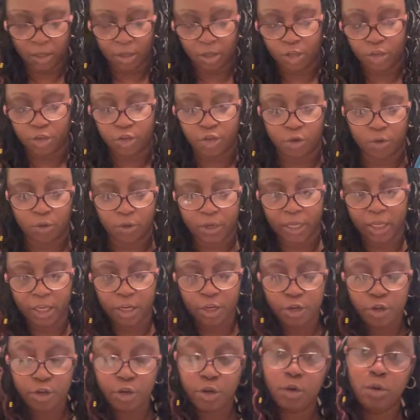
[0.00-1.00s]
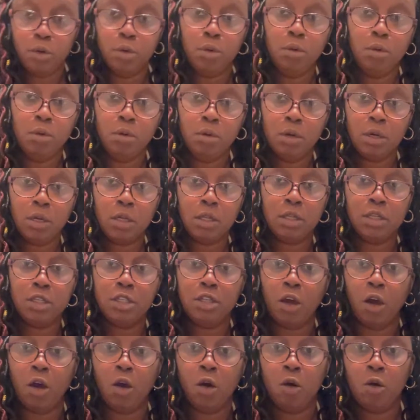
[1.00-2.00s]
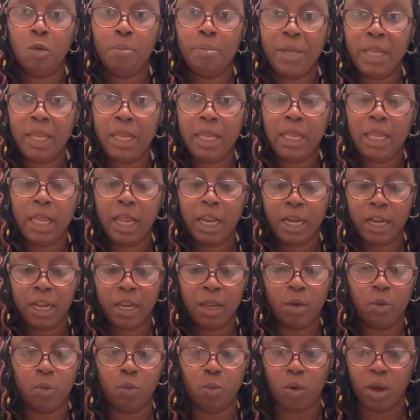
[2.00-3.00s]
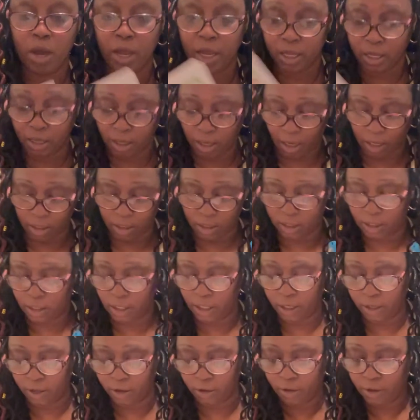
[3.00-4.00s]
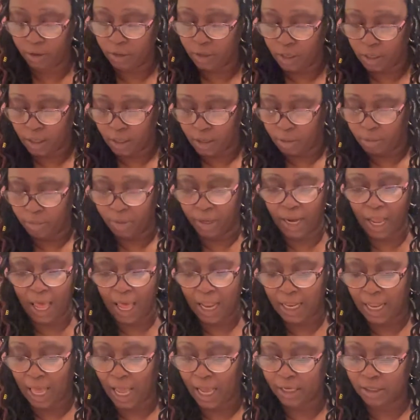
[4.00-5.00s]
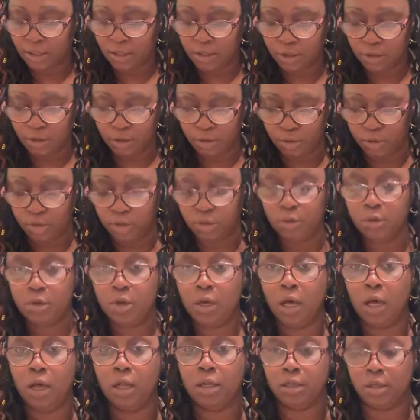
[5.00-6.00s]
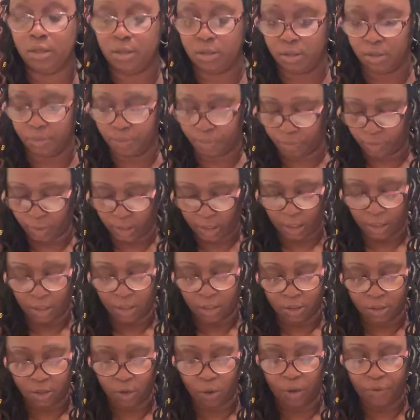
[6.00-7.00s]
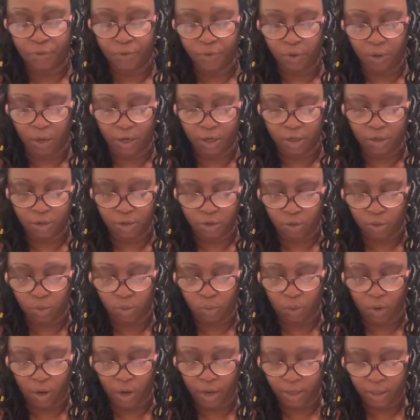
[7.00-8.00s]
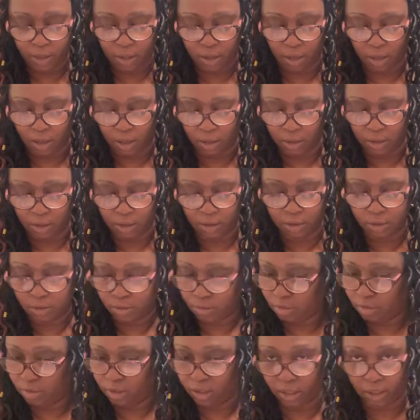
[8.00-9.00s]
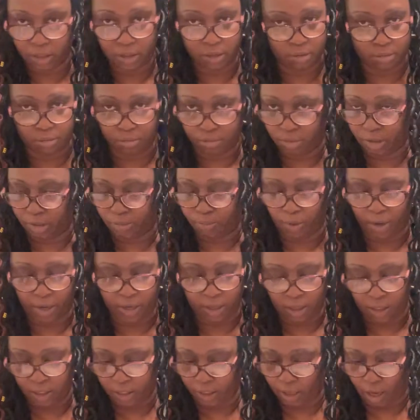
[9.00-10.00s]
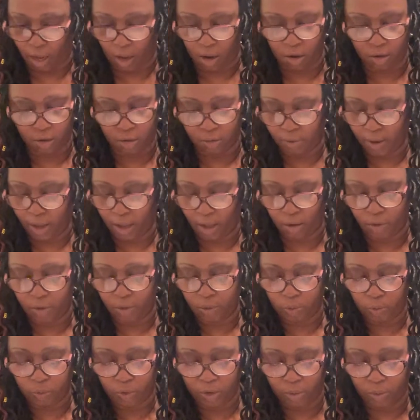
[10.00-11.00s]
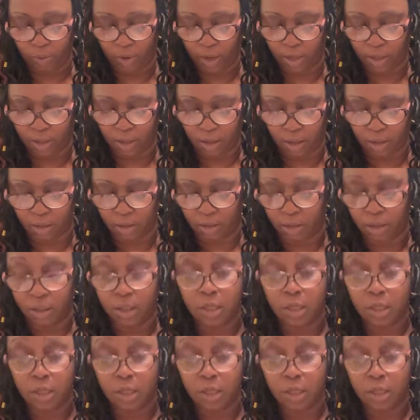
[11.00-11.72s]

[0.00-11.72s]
You can do your pen in one color glitter, but I like to do two colors. So if you're gonna do one color, you just sprinkle it all around with one color.